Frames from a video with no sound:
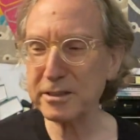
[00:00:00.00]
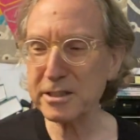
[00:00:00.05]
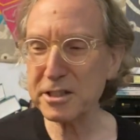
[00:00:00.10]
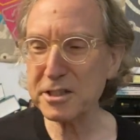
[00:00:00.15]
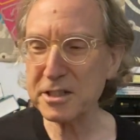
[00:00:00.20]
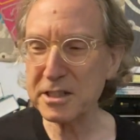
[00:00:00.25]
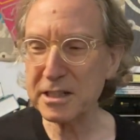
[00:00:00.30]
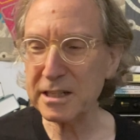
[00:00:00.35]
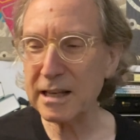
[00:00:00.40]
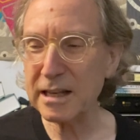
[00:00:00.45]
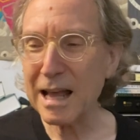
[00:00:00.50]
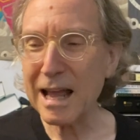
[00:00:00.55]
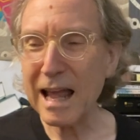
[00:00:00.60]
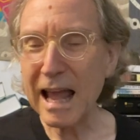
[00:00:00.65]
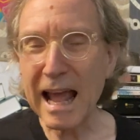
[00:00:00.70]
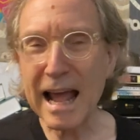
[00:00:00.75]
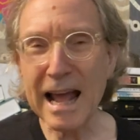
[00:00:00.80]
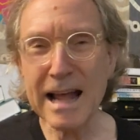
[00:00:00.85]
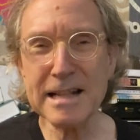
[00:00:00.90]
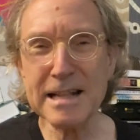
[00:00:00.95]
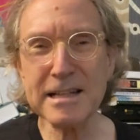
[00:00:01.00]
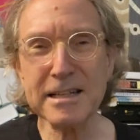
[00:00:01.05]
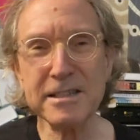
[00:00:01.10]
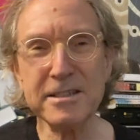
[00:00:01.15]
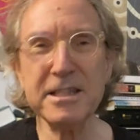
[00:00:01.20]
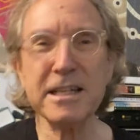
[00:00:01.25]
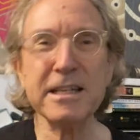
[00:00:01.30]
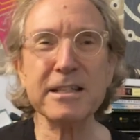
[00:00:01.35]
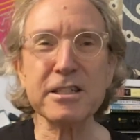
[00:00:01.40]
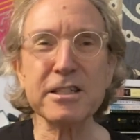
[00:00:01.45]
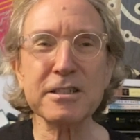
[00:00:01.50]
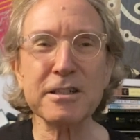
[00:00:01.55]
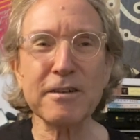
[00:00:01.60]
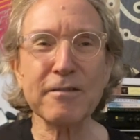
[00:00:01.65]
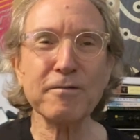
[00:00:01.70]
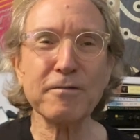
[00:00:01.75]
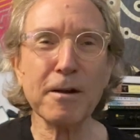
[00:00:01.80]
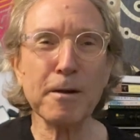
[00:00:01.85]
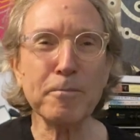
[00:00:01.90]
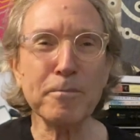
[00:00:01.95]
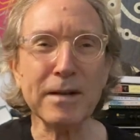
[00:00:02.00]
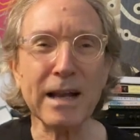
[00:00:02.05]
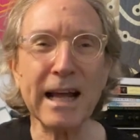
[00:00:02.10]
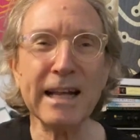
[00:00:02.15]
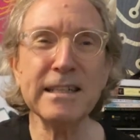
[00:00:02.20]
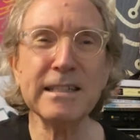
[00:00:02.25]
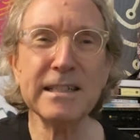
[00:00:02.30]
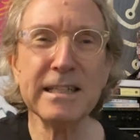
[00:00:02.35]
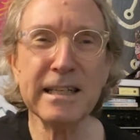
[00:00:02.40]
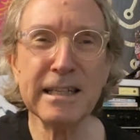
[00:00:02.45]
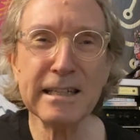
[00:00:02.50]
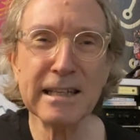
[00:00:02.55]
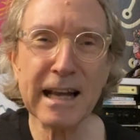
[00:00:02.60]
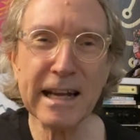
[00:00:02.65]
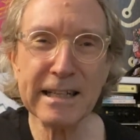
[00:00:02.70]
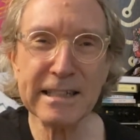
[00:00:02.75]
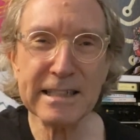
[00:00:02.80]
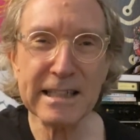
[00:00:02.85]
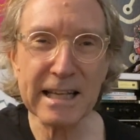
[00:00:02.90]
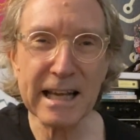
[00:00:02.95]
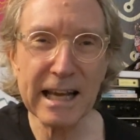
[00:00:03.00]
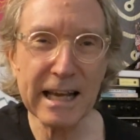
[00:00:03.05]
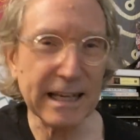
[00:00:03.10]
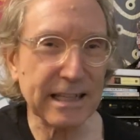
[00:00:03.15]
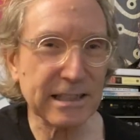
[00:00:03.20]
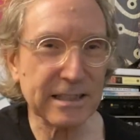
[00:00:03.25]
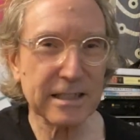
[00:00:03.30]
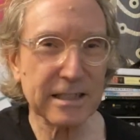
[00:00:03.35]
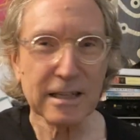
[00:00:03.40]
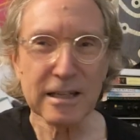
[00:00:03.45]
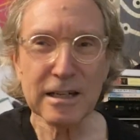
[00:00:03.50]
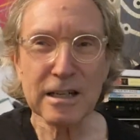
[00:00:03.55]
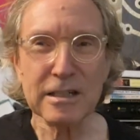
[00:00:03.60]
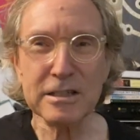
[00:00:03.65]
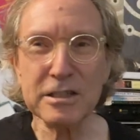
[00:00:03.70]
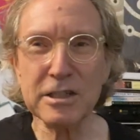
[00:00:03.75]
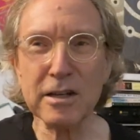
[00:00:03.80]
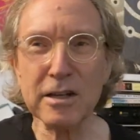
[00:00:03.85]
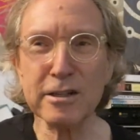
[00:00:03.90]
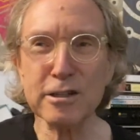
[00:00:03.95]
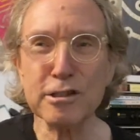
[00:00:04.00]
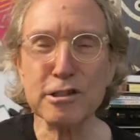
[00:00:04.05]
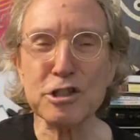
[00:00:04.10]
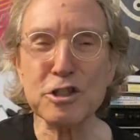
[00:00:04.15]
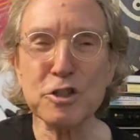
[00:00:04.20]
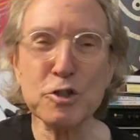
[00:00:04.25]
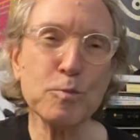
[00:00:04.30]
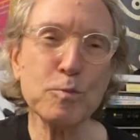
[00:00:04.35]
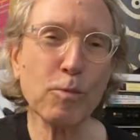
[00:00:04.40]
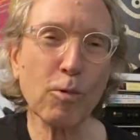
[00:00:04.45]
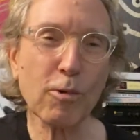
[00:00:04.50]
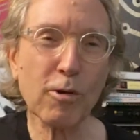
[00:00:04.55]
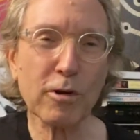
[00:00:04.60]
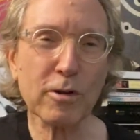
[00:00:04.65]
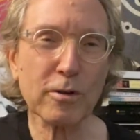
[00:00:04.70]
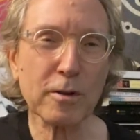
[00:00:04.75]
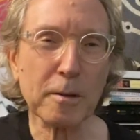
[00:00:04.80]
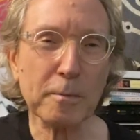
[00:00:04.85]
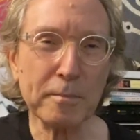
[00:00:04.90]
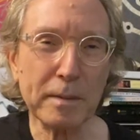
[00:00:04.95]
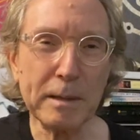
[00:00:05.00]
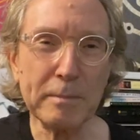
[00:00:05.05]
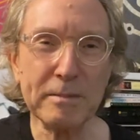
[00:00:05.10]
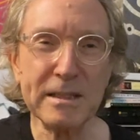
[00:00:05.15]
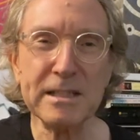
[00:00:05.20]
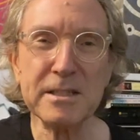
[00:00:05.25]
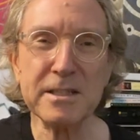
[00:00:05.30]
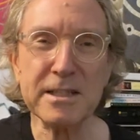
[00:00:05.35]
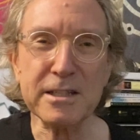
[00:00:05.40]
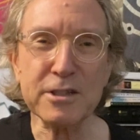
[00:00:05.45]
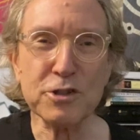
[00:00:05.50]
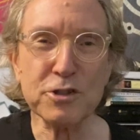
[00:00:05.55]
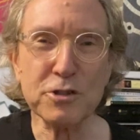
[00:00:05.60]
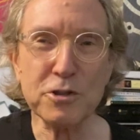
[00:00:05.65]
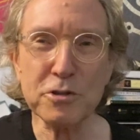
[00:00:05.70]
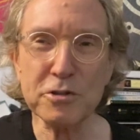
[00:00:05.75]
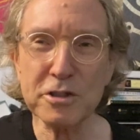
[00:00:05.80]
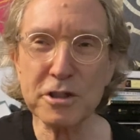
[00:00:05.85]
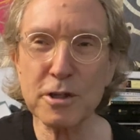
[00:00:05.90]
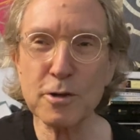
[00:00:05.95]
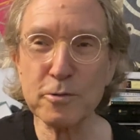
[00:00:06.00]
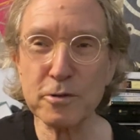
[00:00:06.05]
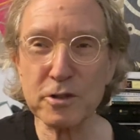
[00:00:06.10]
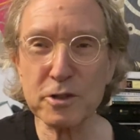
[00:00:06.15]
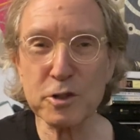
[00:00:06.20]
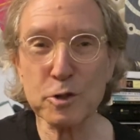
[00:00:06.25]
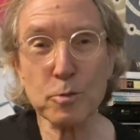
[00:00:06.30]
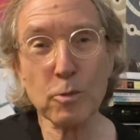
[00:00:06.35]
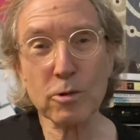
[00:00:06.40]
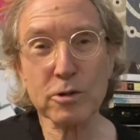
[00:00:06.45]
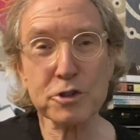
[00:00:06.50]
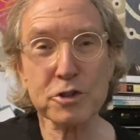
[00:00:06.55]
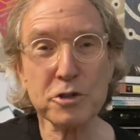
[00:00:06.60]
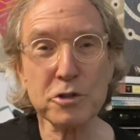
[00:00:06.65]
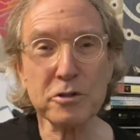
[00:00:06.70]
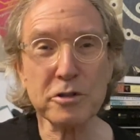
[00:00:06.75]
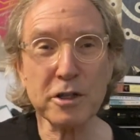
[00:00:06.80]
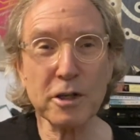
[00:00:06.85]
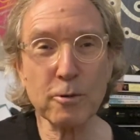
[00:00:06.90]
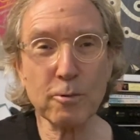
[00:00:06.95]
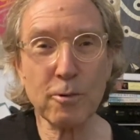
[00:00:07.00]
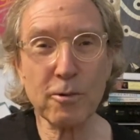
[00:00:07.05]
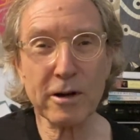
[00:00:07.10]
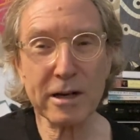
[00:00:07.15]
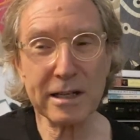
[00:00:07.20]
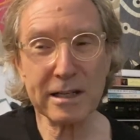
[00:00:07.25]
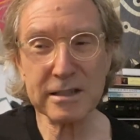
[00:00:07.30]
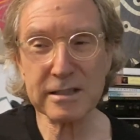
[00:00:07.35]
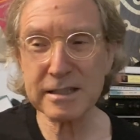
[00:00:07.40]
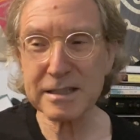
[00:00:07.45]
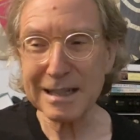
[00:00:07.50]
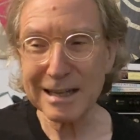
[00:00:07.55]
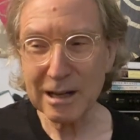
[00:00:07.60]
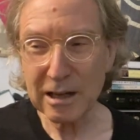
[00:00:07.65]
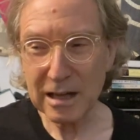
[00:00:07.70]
see. And the disc from 1998, done in a small BBC studio with a small studio audience.